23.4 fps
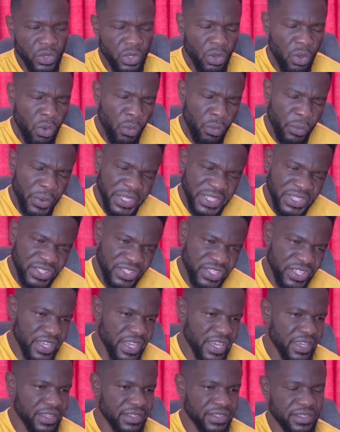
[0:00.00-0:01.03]
with
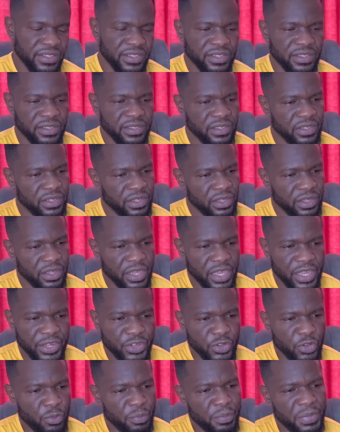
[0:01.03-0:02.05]
tears, and
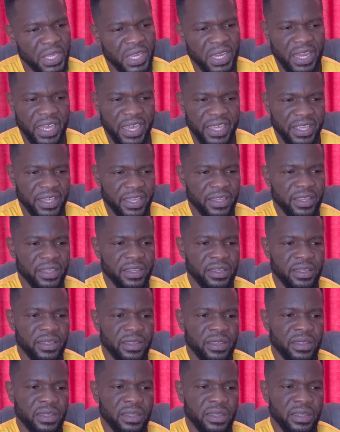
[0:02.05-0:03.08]
you'll be like,
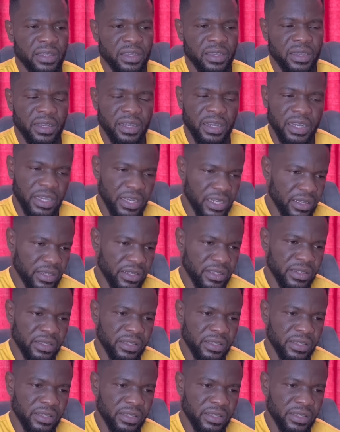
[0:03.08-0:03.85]
Ah,